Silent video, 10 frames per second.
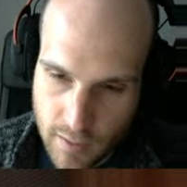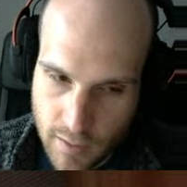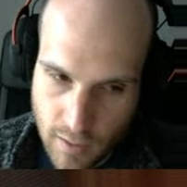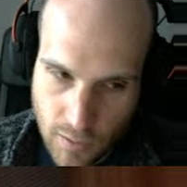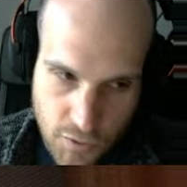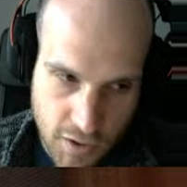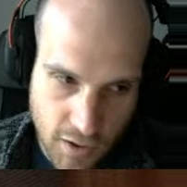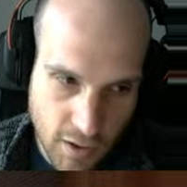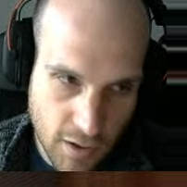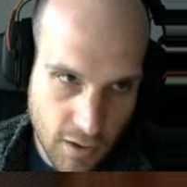Holster
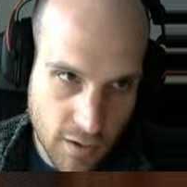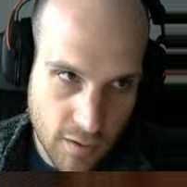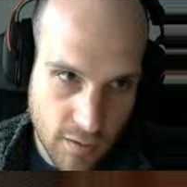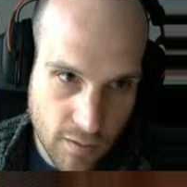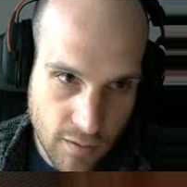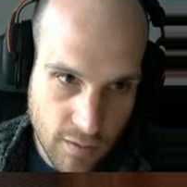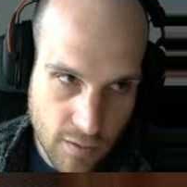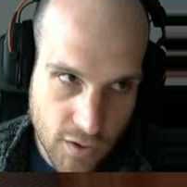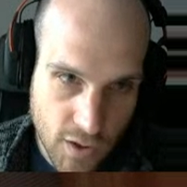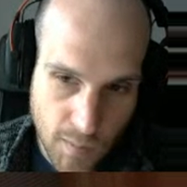the gun.
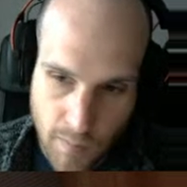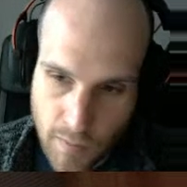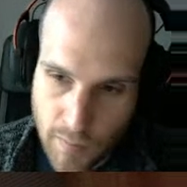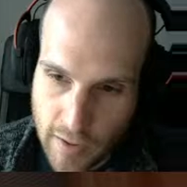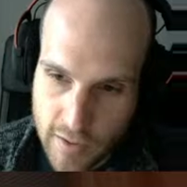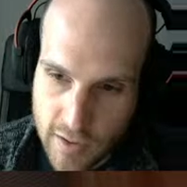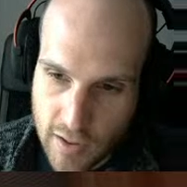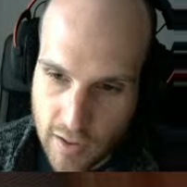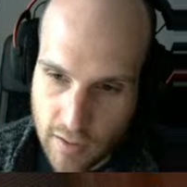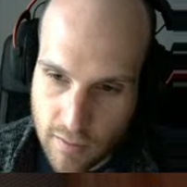Top up the
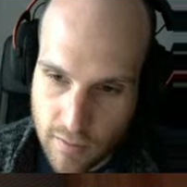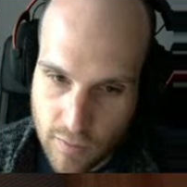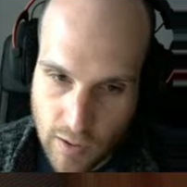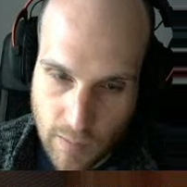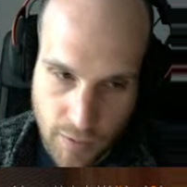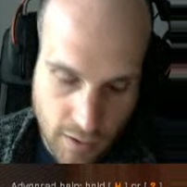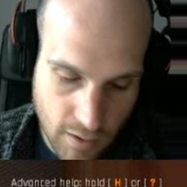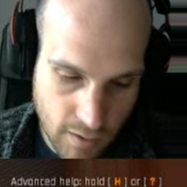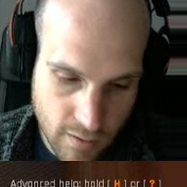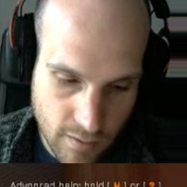magazine. Grab the
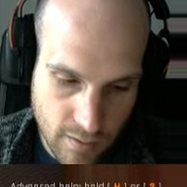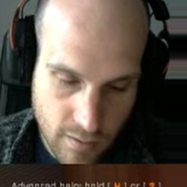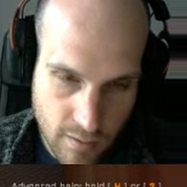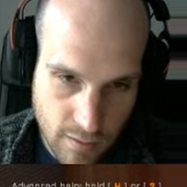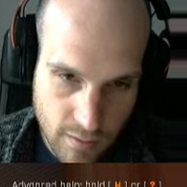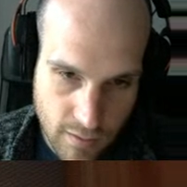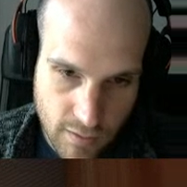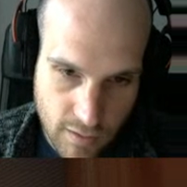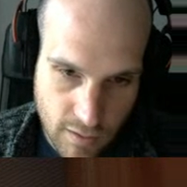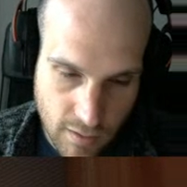gun.
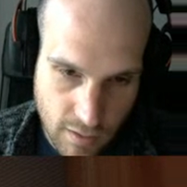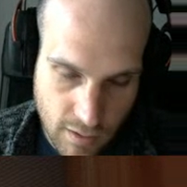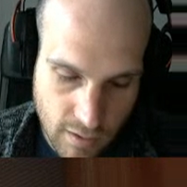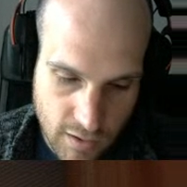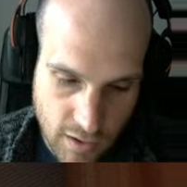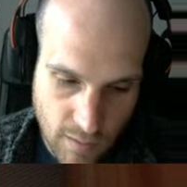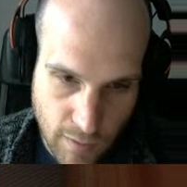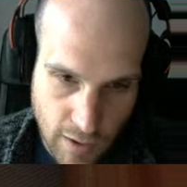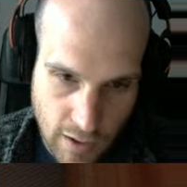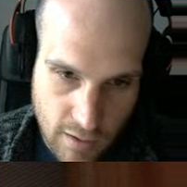Insert
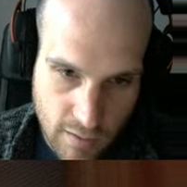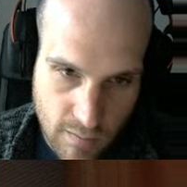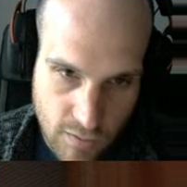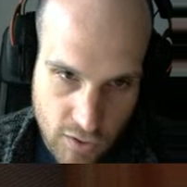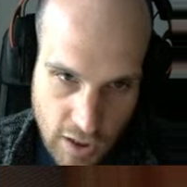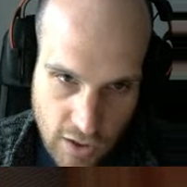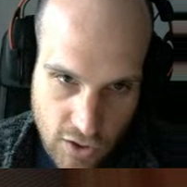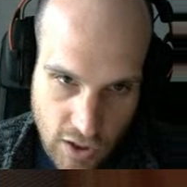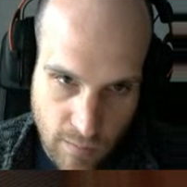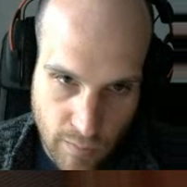mag. Check the
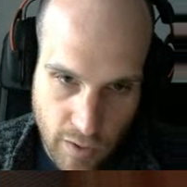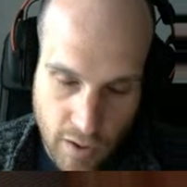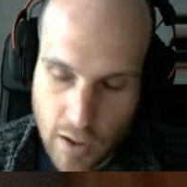chamber.